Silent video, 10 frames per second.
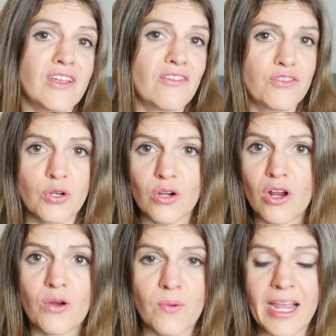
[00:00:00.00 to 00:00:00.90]
If you're
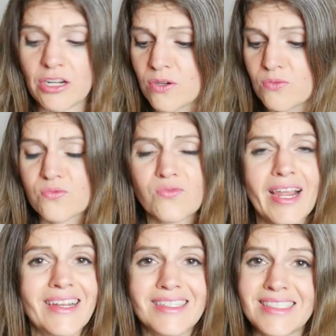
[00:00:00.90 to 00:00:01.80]
a writer,
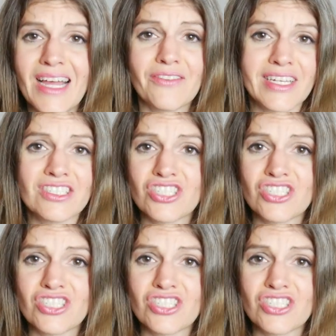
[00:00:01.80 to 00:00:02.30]
write it down, like